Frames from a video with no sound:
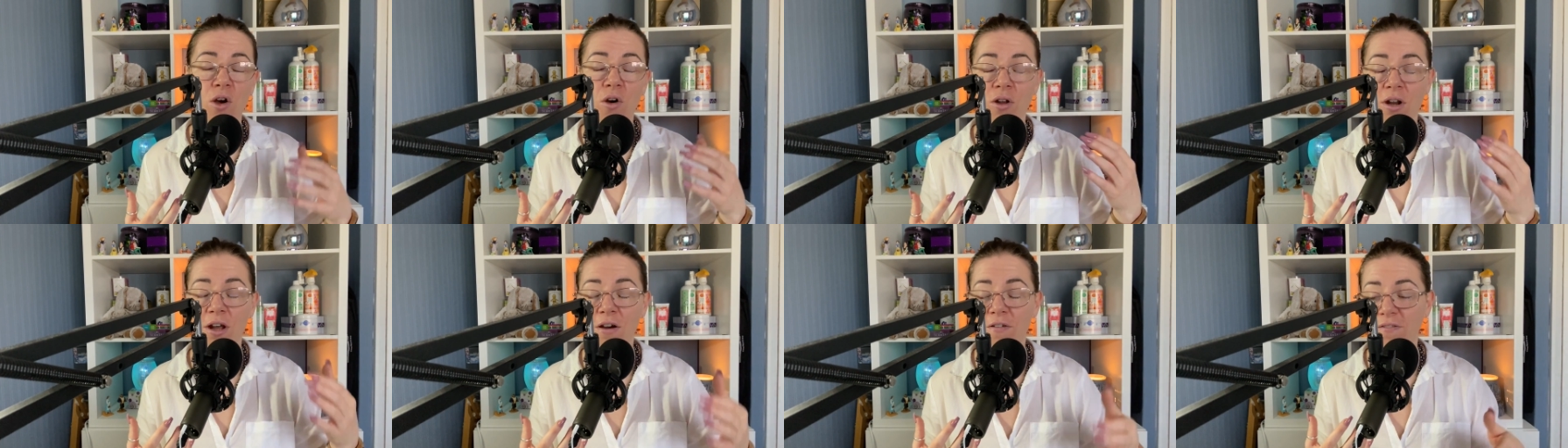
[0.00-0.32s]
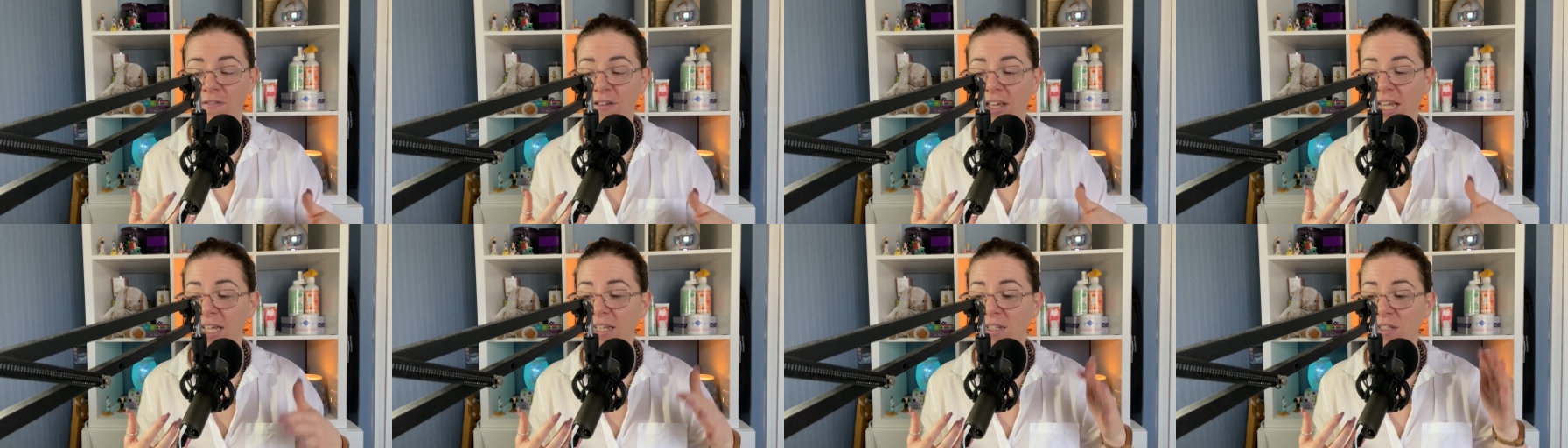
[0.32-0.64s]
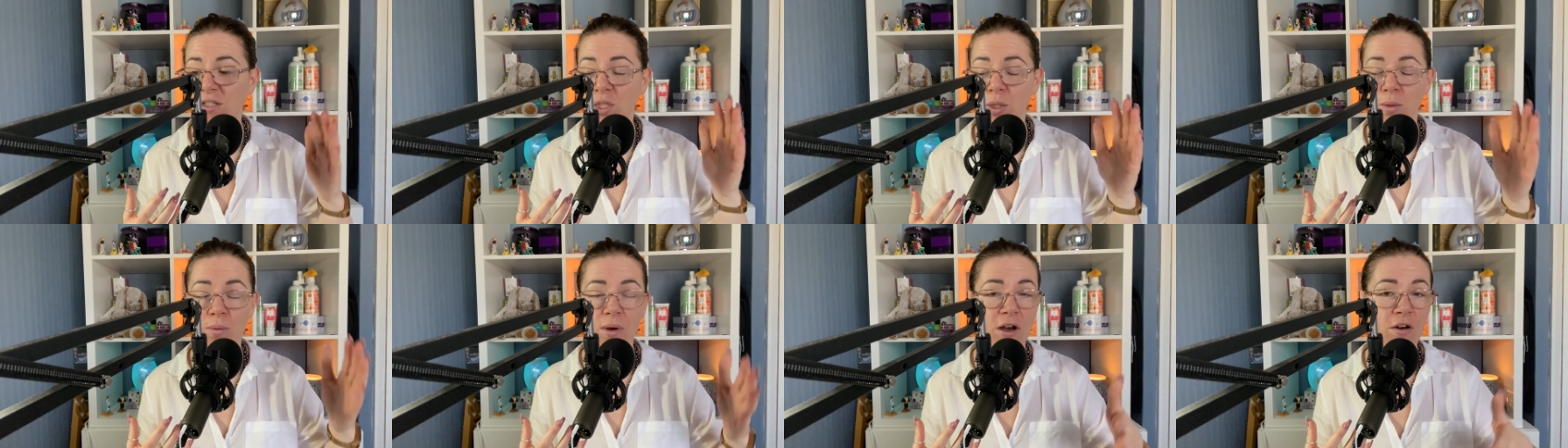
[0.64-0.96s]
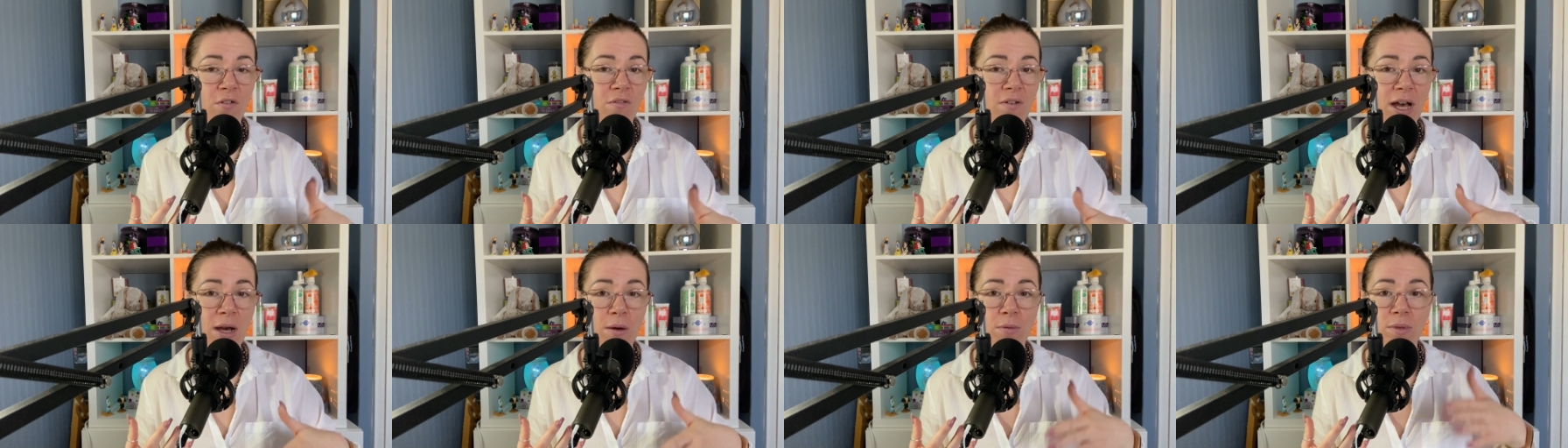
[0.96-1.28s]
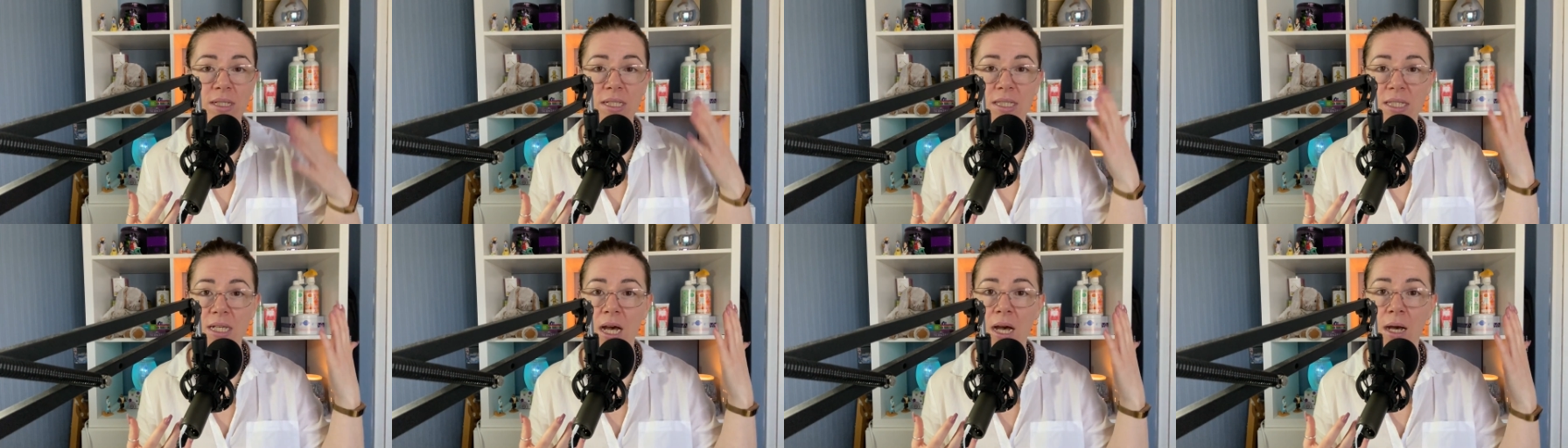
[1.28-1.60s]
on our feet, 12
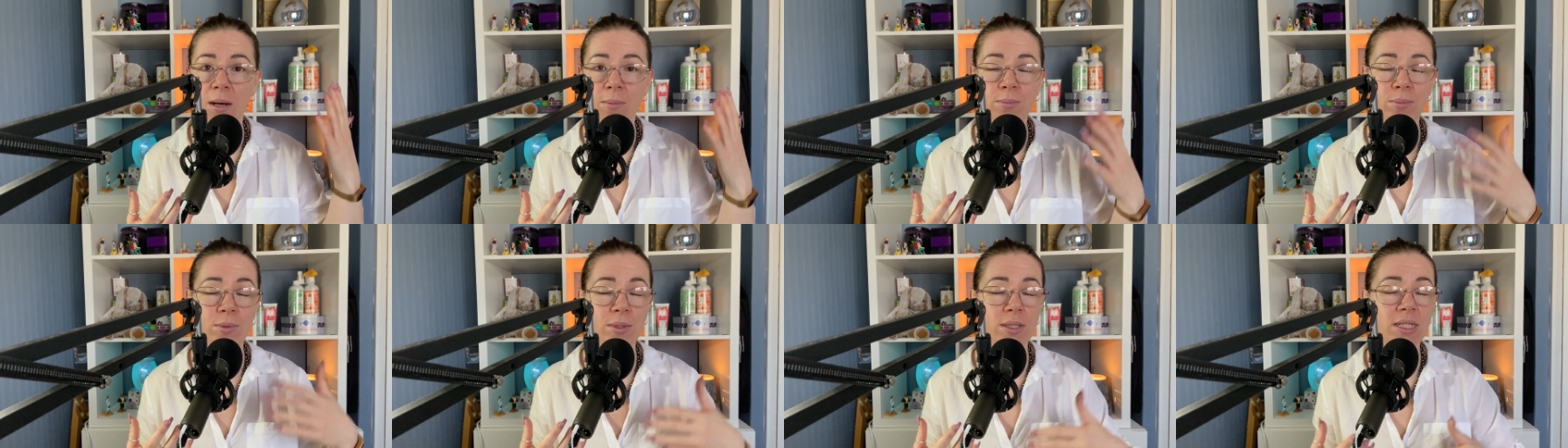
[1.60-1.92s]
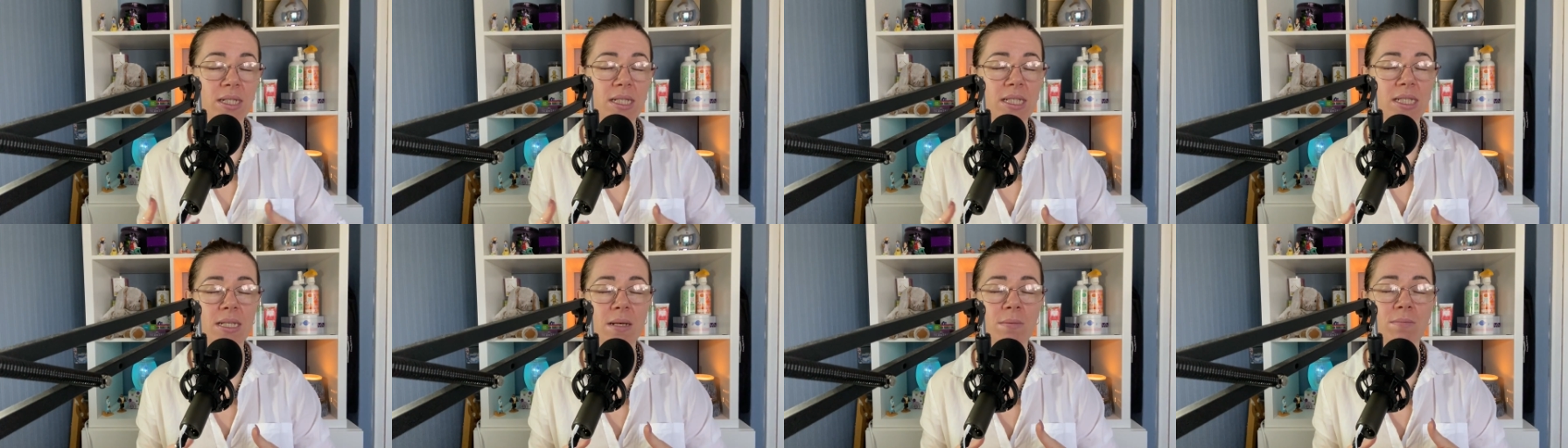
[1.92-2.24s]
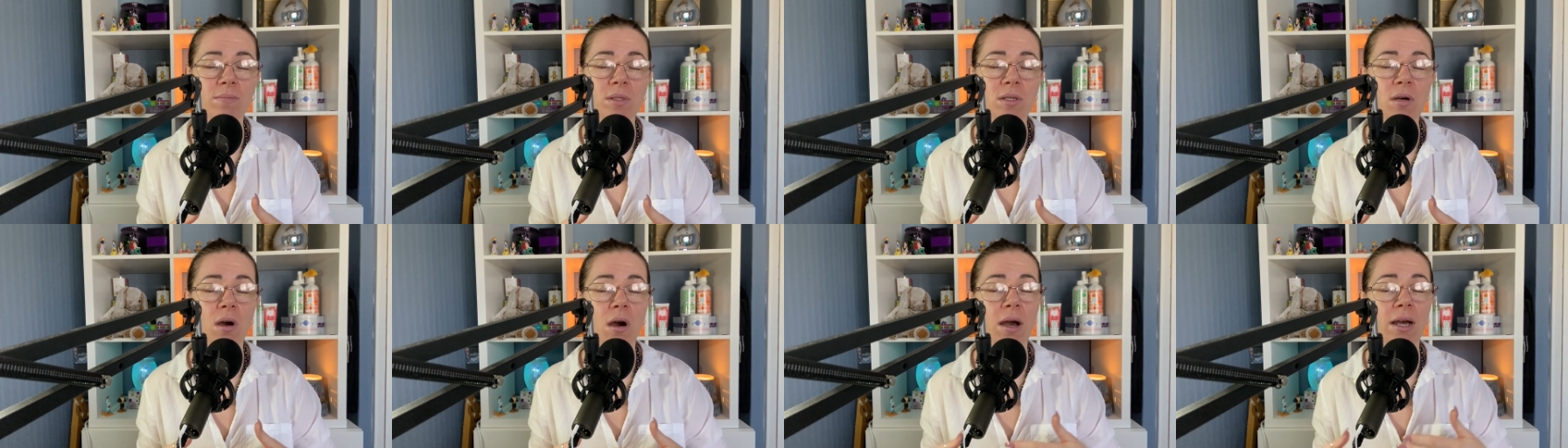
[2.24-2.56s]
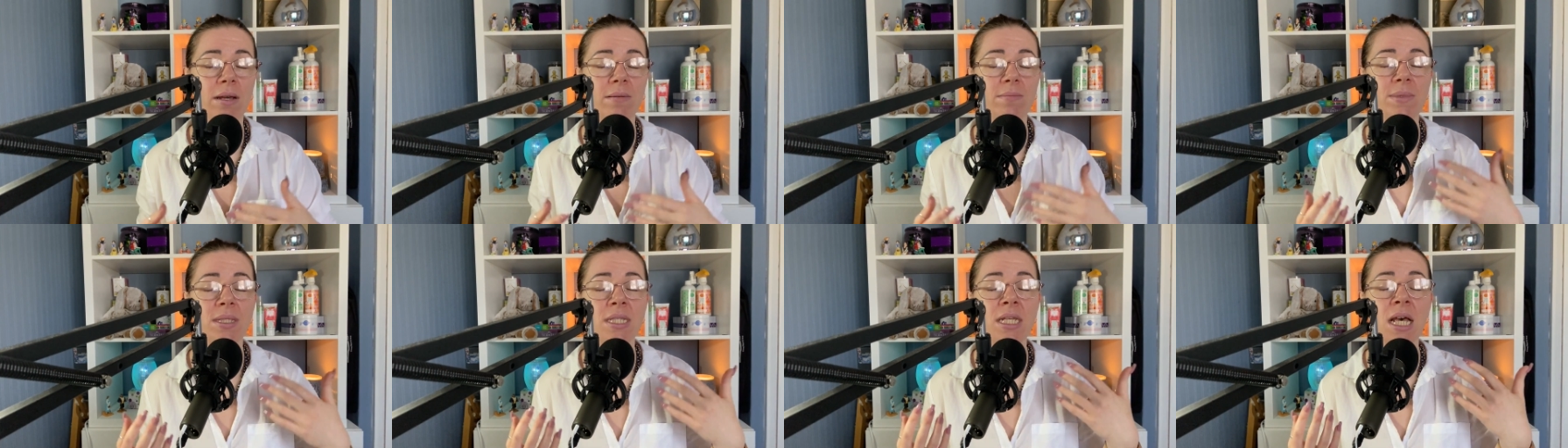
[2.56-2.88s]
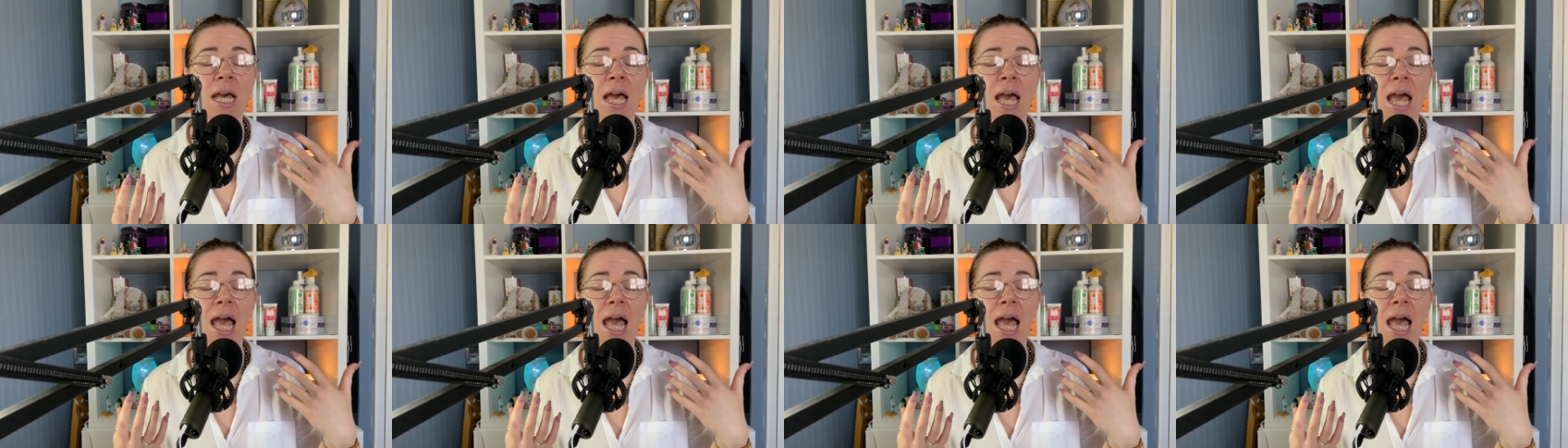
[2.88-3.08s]
hours upwards sometimes,